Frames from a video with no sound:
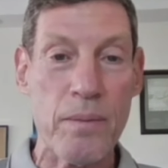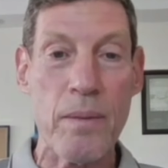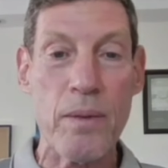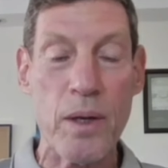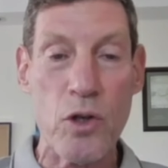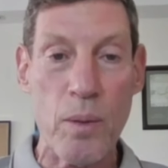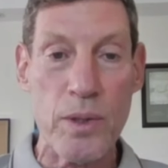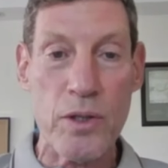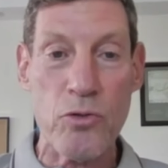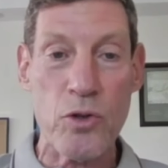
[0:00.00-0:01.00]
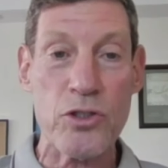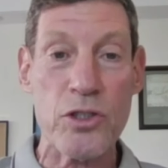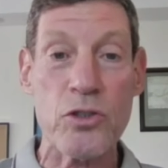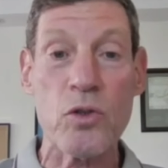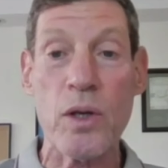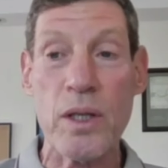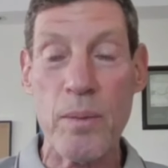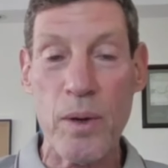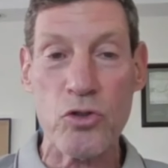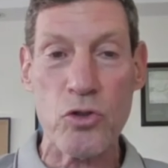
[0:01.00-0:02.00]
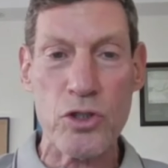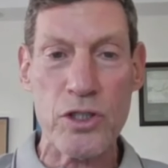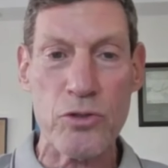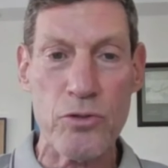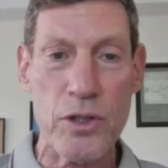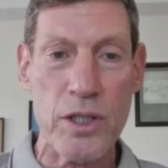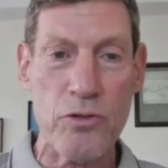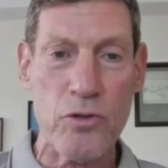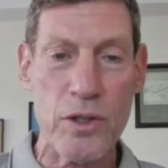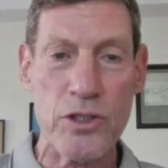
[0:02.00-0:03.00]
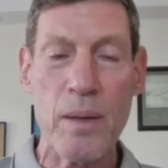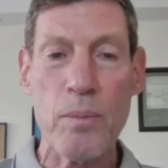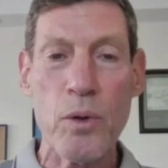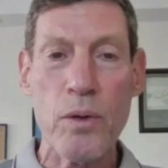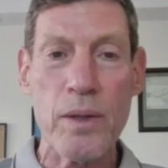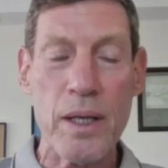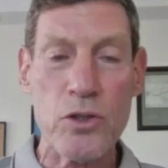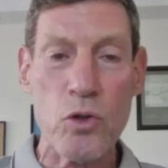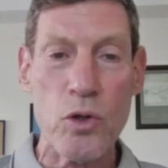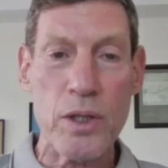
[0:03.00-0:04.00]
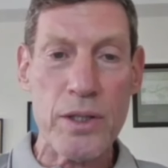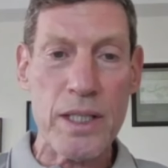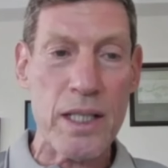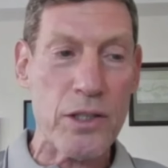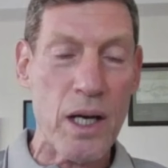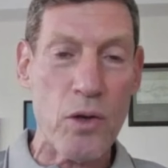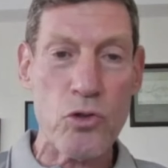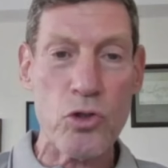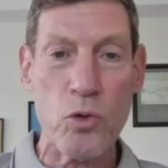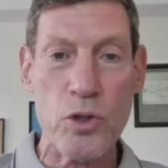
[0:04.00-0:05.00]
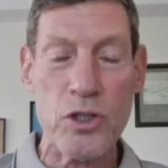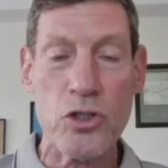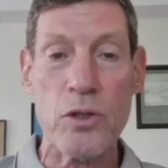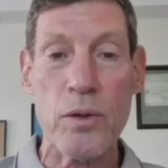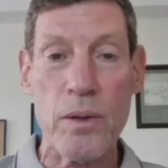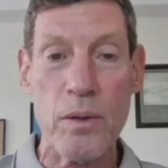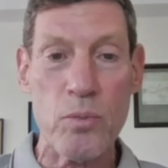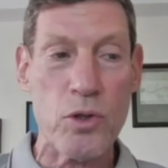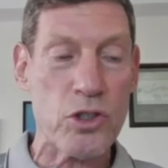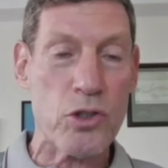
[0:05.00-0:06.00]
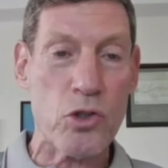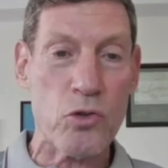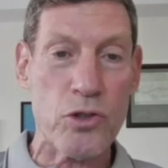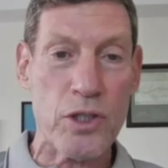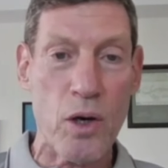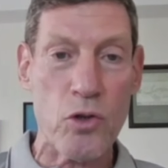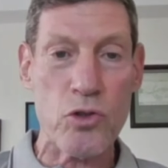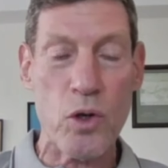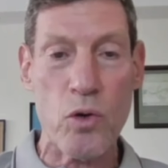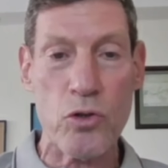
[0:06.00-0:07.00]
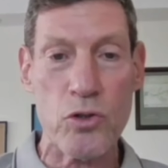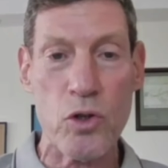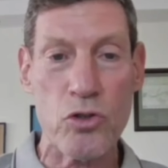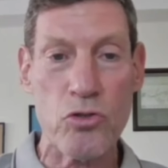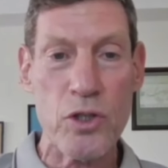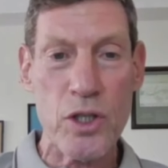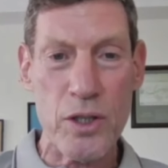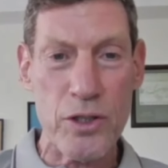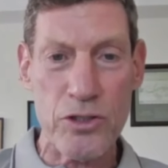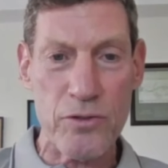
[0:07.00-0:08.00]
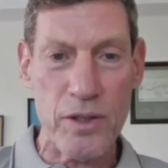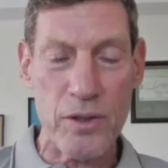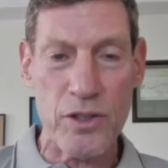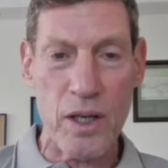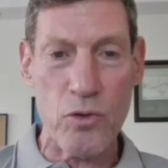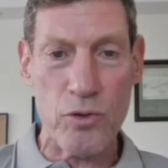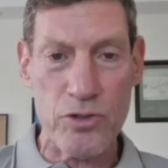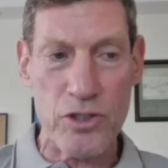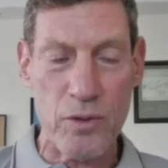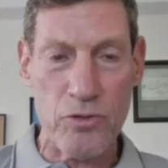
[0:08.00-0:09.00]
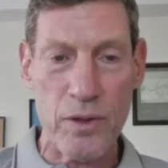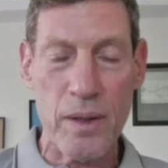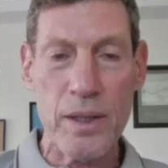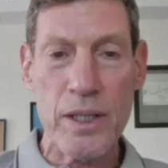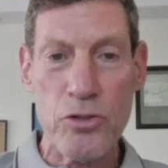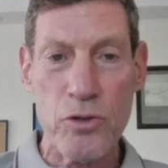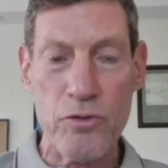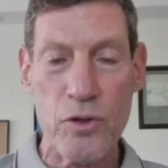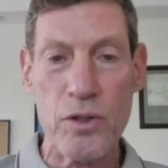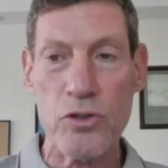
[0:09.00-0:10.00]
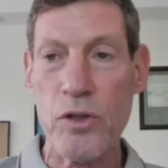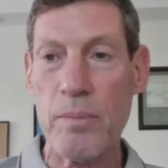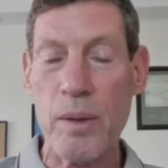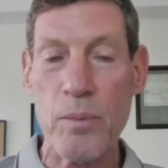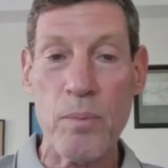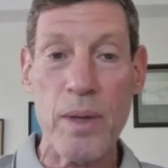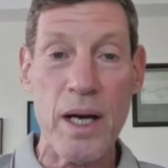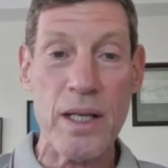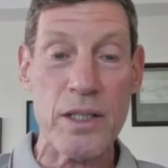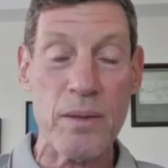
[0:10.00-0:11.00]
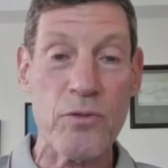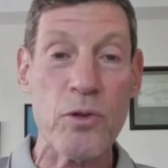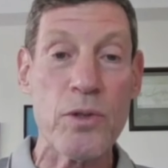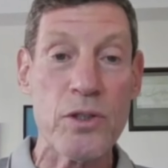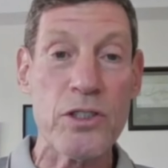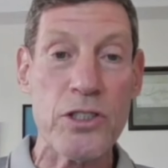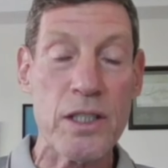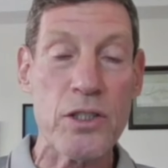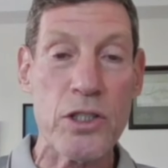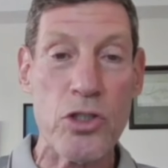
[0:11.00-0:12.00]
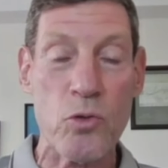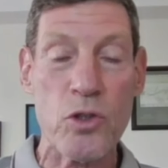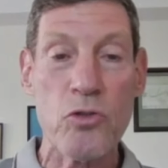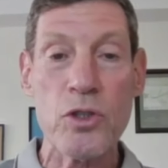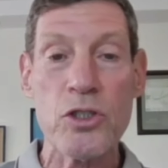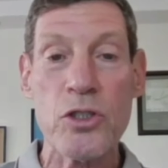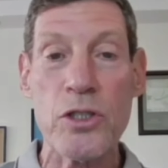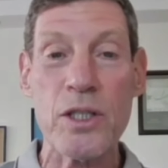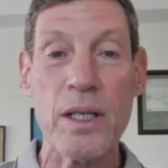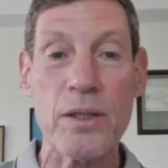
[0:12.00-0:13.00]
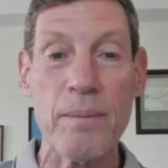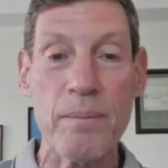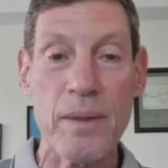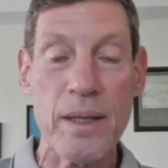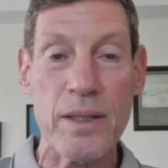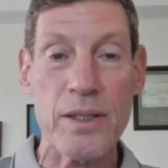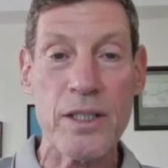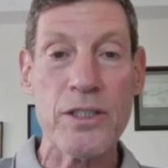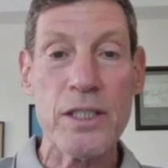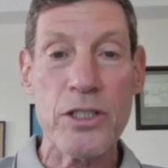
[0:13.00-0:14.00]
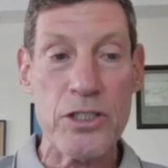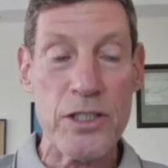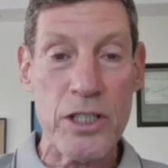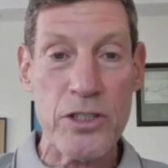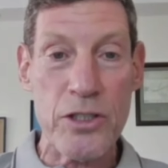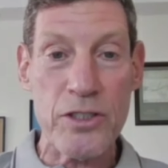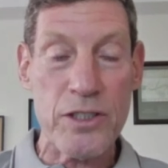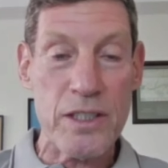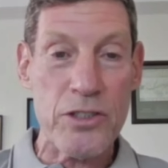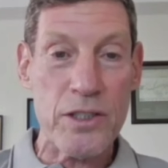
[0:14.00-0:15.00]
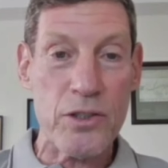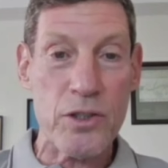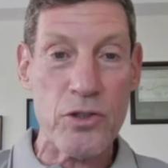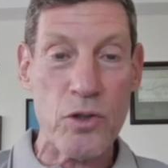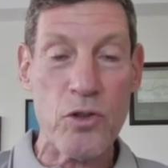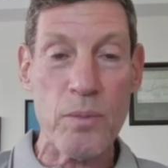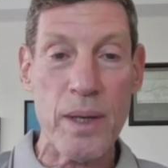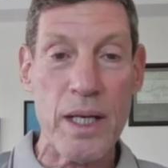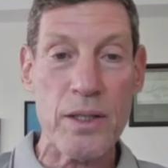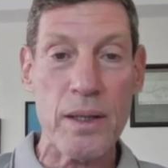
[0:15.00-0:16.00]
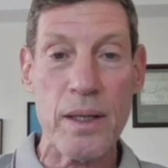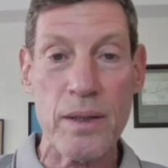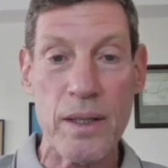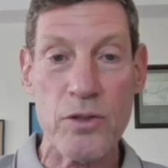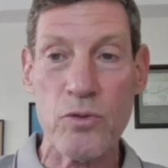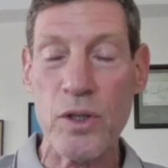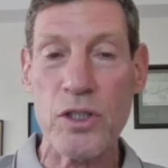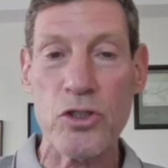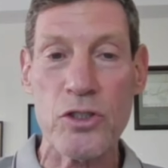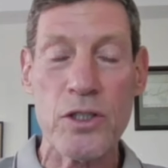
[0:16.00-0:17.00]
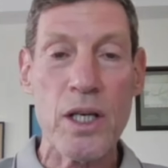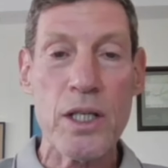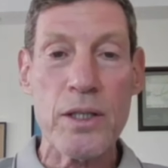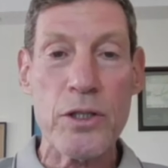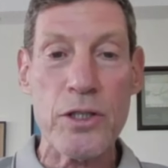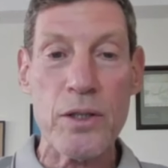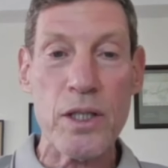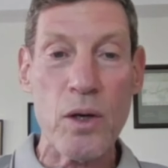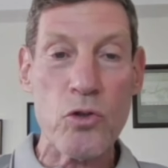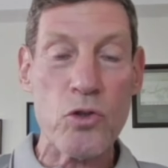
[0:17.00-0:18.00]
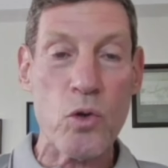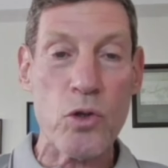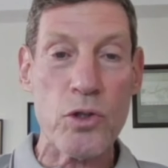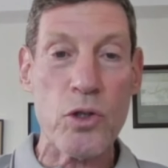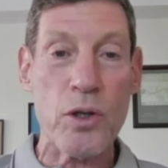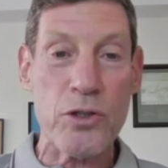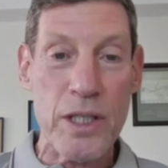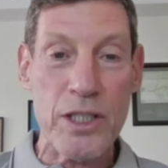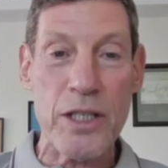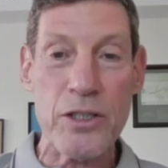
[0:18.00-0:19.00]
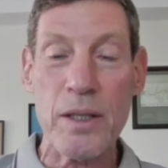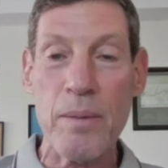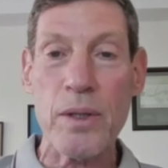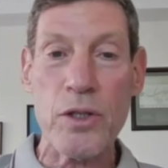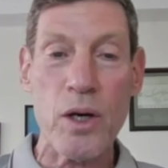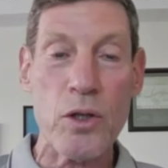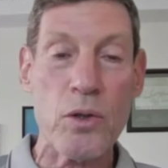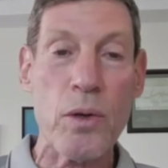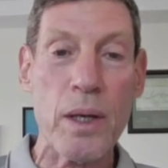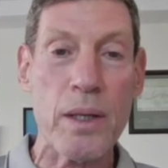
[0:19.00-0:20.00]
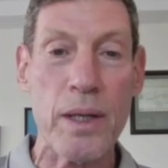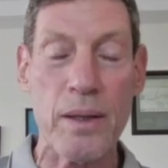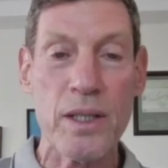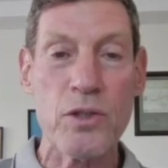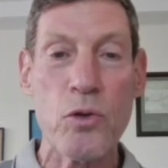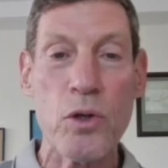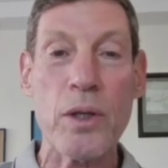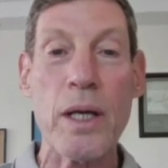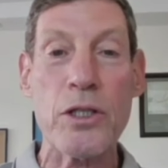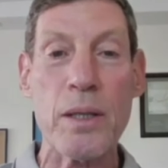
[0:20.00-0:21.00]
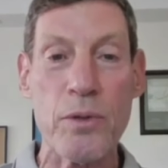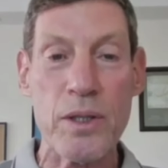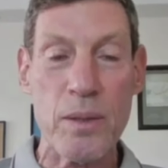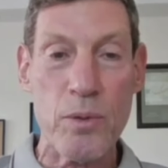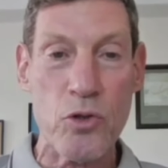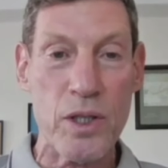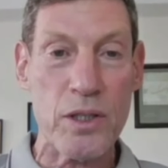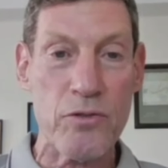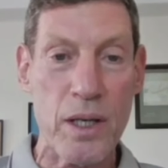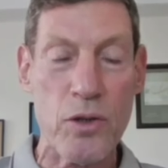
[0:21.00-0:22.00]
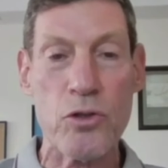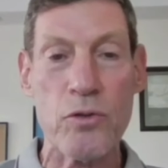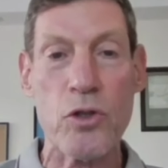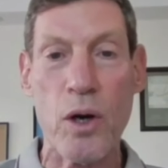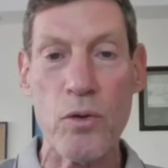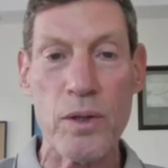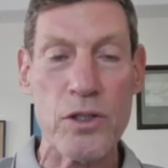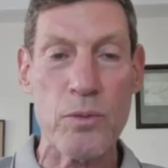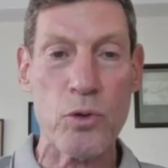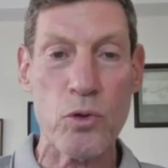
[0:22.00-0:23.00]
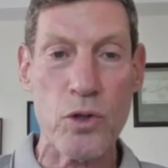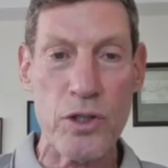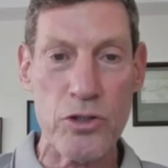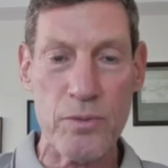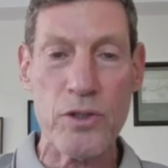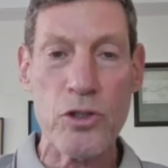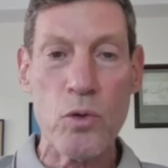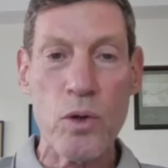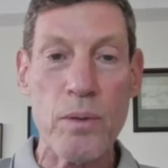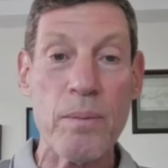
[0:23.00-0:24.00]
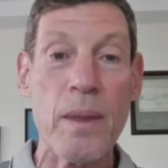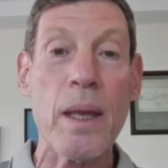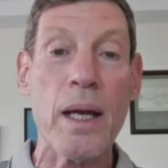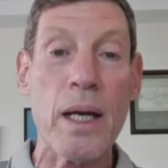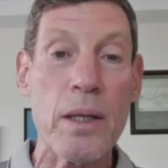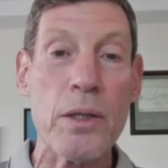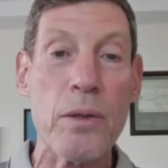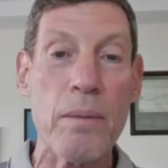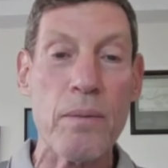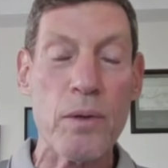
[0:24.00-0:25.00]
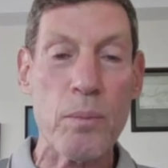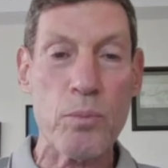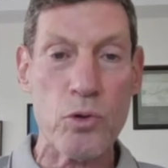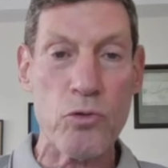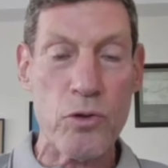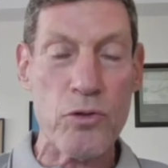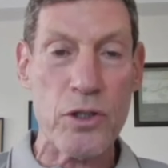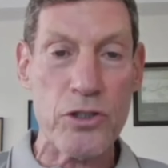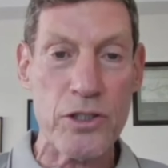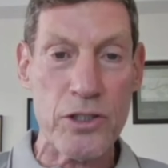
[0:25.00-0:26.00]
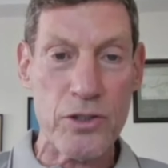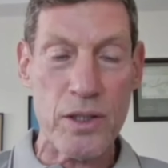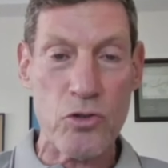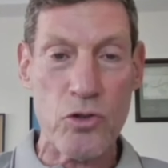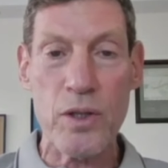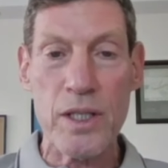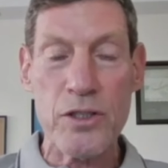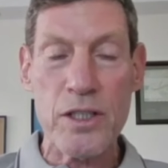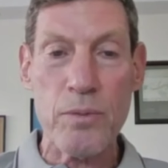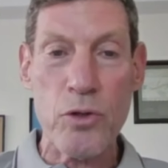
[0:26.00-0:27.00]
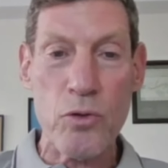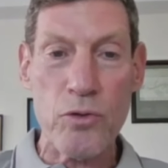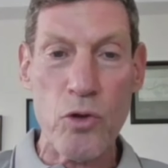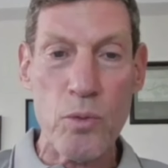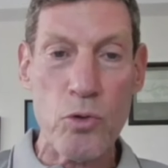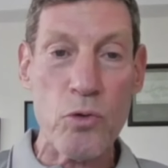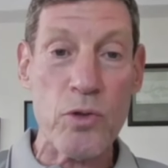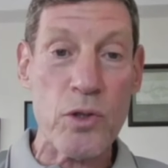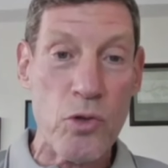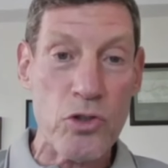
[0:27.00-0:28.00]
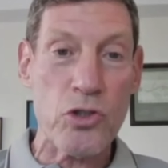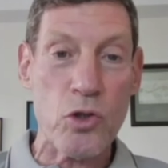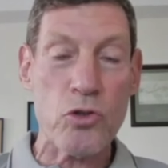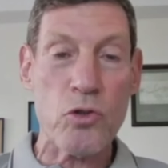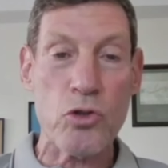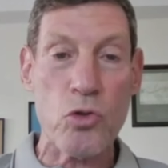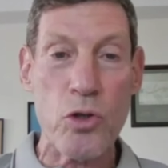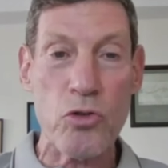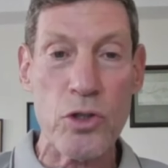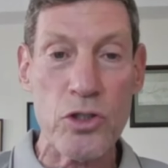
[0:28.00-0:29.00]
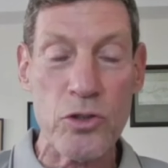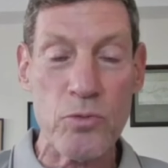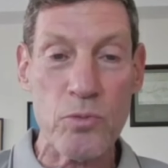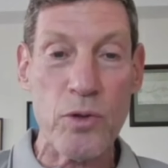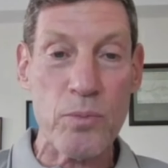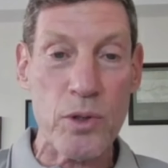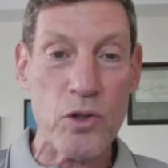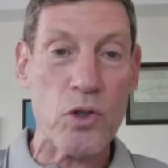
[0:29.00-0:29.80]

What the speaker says: the dominant voices talking about Judaism today, for example, let's call it Netanyahu's coalition, which includes the ultra-Orthodox regardless of Netanyahu himself. He's referring to the people behind him from the distinctly Jewish religious side. Yes, I say distinct in the sense that there's no debate that the religious Zionists and the ultra-Orthodox, against them, it's argued that they do not accept the democratic values of tolerance and pluralism and so on. And the proof of this is that they do not accept the Reform movement, which is also a Jewish religious movement, but not